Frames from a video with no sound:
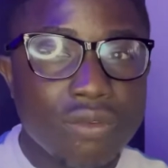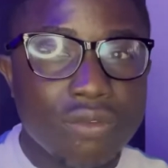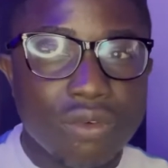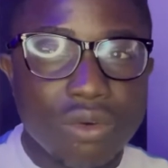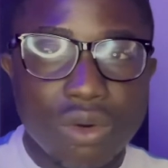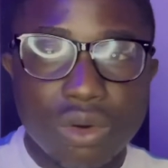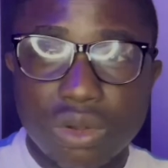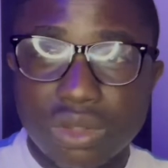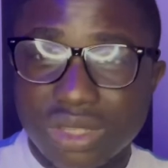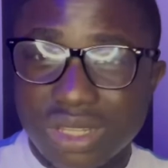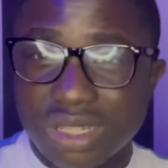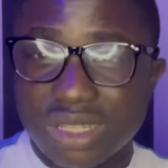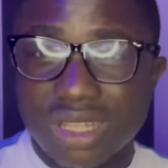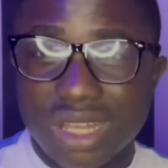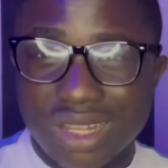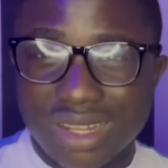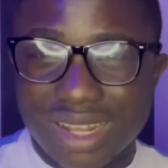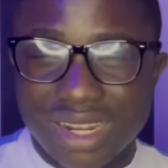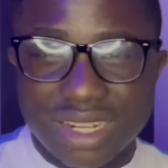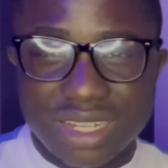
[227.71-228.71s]
for data
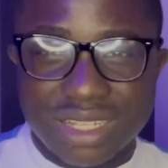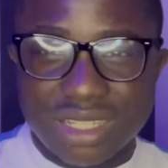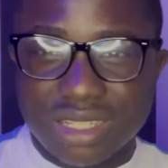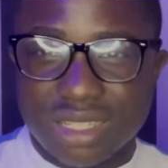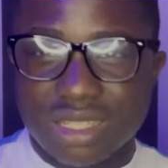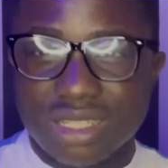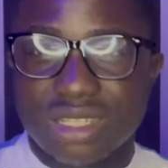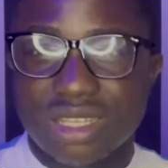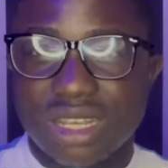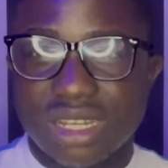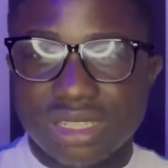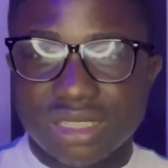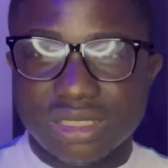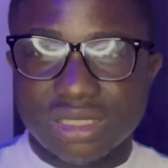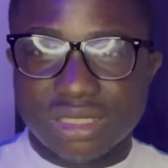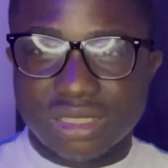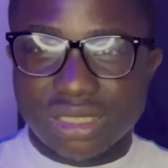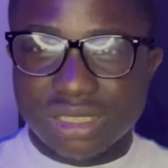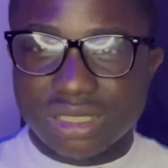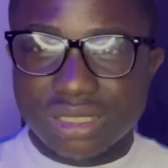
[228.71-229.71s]
analysis
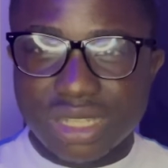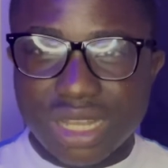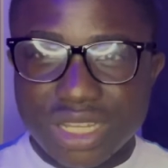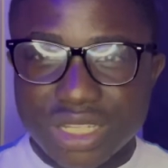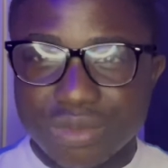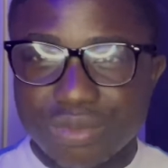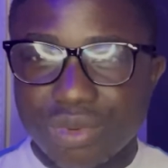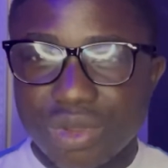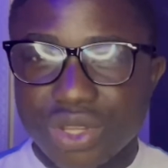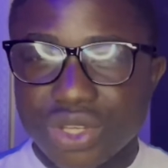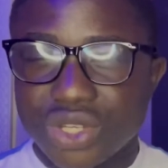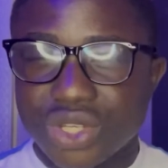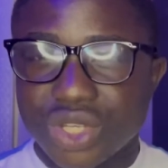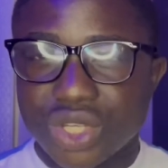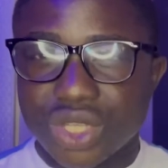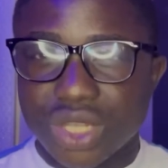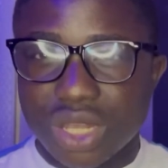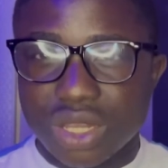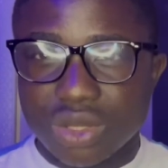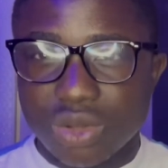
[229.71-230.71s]
and data
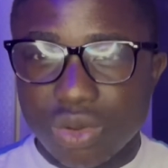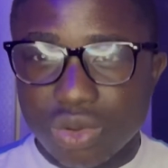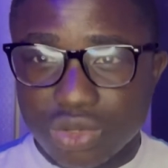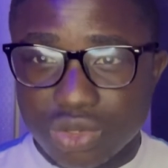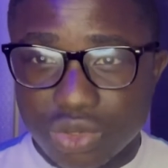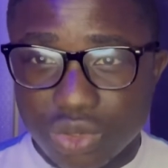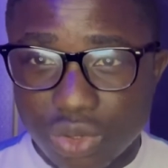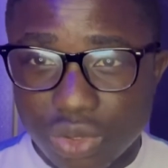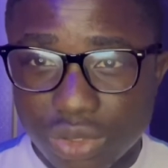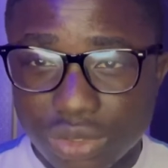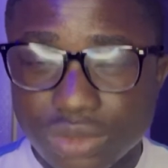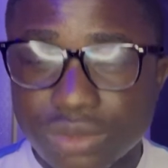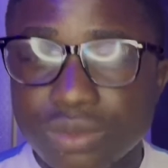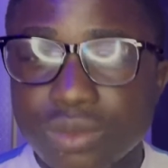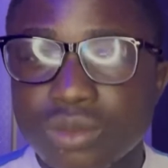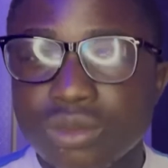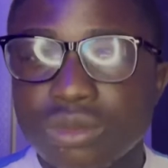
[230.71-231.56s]
spreadsheet and so on.